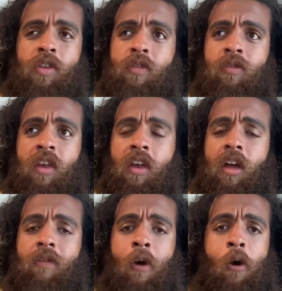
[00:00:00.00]
when you think
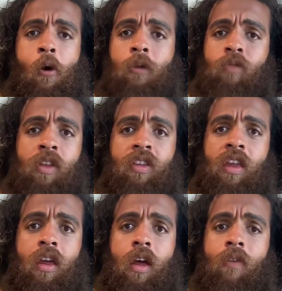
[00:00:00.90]
of home, you
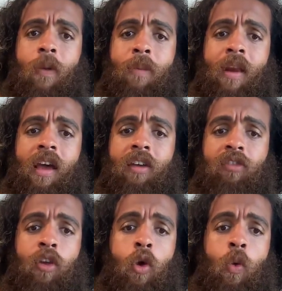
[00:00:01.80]
think of a
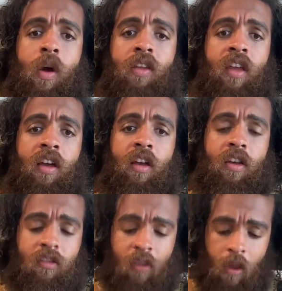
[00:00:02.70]
place where
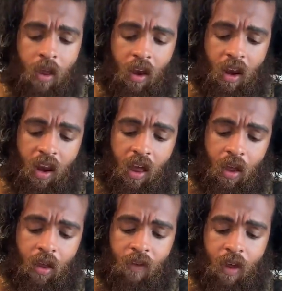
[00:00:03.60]
there's
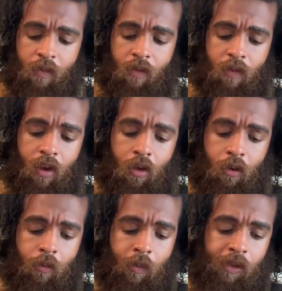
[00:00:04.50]
love
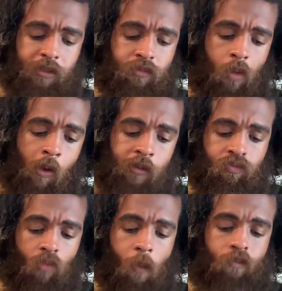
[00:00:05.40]
overflowing.
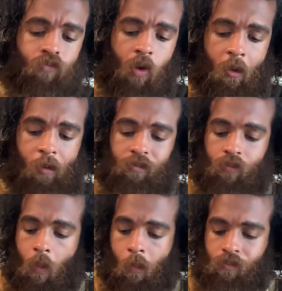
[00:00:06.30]

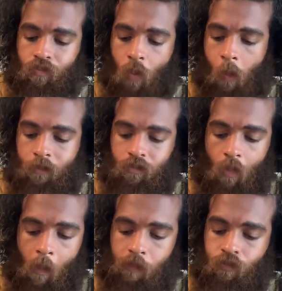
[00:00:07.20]
Um,
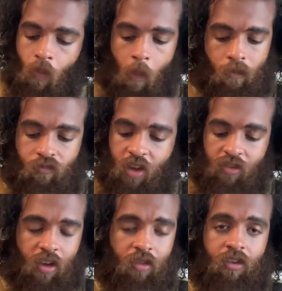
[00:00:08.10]
mm,
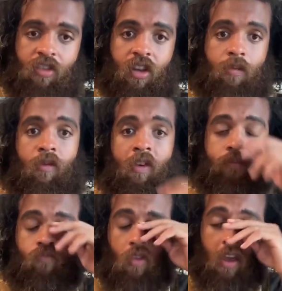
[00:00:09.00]
such a good, such a good movie.
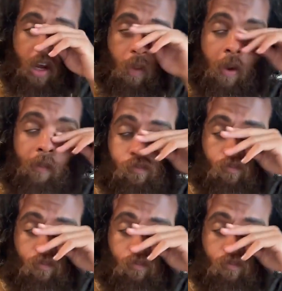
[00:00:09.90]
Okay, anyway,